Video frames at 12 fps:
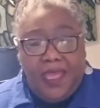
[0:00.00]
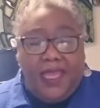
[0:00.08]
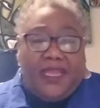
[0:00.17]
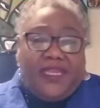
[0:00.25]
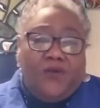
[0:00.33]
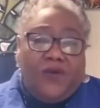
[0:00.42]

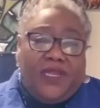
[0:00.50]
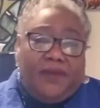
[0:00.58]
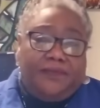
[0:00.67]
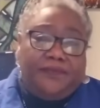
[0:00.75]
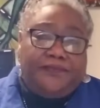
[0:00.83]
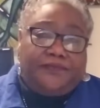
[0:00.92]
Anyway,
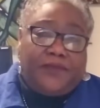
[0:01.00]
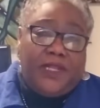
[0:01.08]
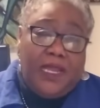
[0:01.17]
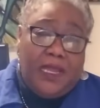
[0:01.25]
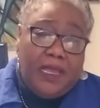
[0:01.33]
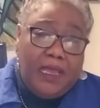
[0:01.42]

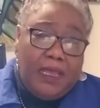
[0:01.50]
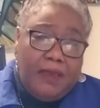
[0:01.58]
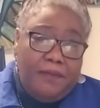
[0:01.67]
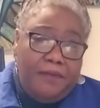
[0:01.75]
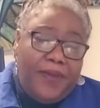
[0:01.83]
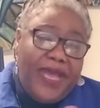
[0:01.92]

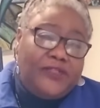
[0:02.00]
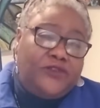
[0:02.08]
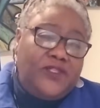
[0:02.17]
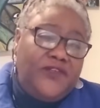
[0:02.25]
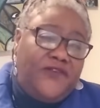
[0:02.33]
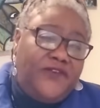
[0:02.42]
back
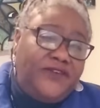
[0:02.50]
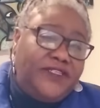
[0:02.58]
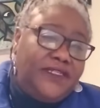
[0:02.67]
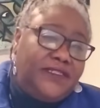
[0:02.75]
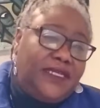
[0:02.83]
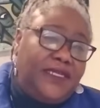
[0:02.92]
to the
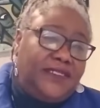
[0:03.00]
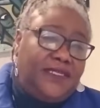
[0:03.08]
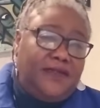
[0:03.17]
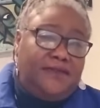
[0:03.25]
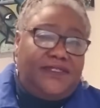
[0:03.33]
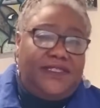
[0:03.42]
15th and
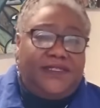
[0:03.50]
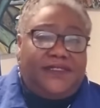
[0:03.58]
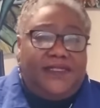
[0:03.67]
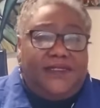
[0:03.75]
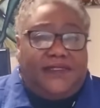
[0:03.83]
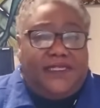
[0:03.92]

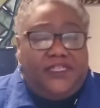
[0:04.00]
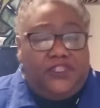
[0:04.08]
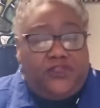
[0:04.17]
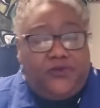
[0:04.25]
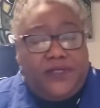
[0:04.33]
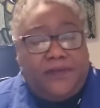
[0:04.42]
16th
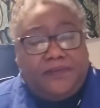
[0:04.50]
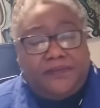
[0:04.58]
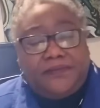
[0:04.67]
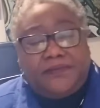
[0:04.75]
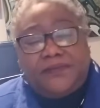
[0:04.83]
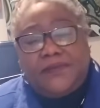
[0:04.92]
century.
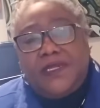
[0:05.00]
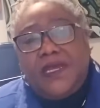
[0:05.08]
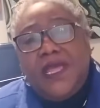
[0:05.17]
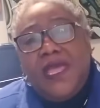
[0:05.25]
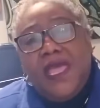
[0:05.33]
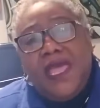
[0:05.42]

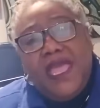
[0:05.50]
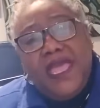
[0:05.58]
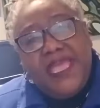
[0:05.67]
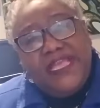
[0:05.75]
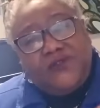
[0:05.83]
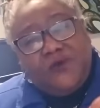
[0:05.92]

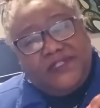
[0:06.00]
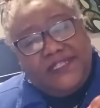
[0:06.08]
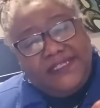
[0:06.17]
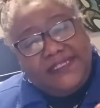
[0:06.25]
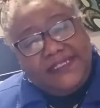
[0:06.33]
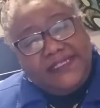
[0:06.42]
It was the
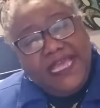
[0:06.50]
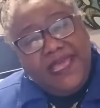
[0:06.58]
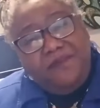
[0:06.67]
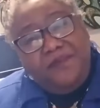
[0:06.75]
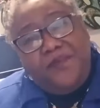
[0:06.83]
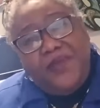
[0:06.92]

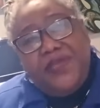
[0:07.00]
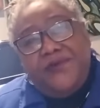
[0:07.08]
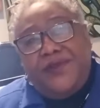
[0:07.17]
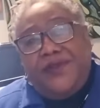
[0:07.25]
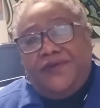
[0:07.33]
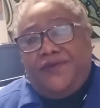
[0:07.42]
same
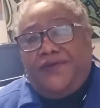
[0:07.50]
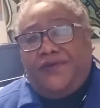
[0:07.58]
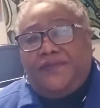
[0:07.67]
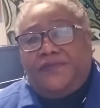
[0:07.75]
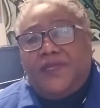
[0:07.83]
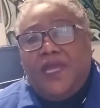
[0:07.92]
period
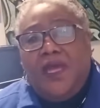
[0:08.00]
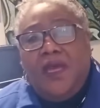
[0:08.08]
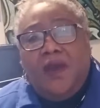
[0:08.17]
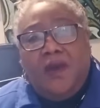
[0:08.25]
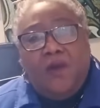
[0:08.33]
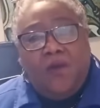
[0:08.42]

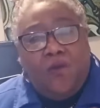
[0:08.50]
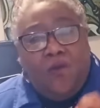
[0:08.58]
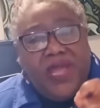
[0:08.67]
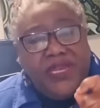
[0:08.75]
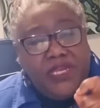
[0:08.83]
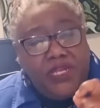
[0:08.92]

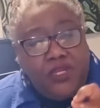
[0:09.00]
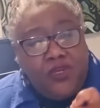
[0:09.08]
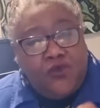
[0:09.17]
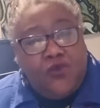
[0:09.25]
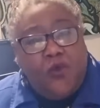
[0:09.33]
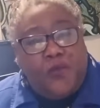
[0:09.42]
when
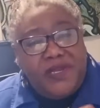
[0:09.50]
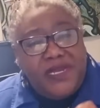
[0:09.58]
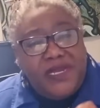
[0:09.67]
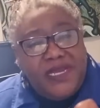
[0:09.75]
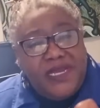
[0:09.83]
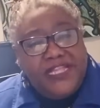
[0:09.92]
Europe
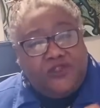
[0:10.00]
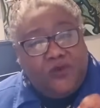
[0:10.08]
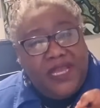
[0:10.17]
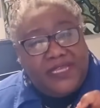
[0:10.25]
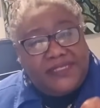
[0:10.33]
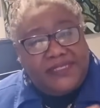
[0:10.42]
needed
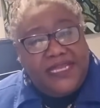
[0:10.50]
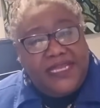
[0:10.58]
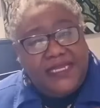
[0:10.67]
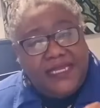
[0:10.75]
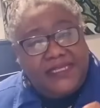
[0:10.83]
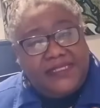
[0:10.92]
to
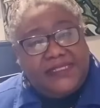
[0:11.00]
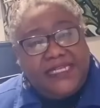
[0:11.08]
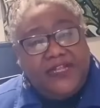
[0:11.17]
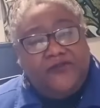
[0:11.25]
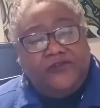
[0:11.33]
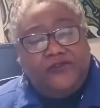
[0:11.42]
extend
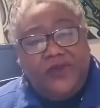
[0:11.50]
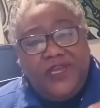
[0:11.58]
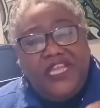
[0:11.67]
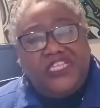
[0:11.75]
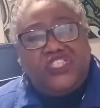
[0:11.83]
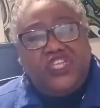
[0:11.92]
itself to
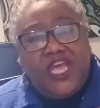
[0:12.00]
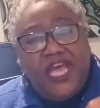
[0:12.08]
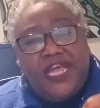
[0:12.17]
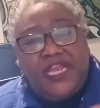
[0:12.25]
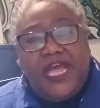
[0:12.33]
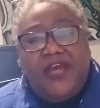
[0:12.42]
Asia
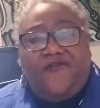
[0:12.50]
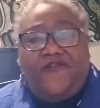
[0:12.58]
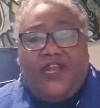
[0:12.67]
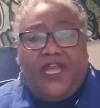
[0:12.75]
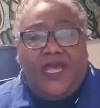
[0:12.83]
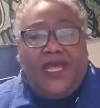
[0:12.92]
and
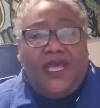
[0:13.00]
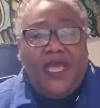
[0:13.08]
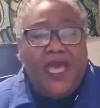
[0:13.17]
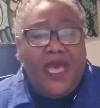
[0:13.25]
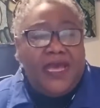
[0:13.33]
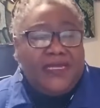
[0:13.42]
Africa
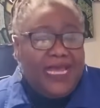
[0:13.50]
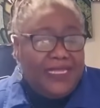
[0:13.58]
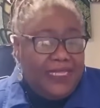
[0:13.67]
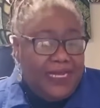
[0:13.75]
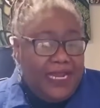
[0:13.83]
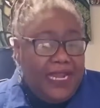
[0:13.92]
that
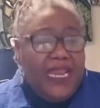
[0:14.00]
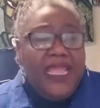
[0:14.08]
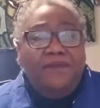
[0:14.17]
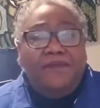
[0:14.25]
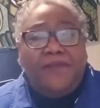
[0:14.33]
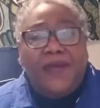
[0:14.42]
the
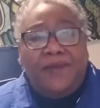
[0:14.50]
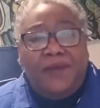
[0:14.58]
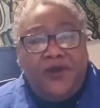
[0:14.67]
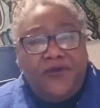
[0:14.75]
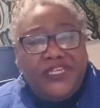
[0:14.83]
claim about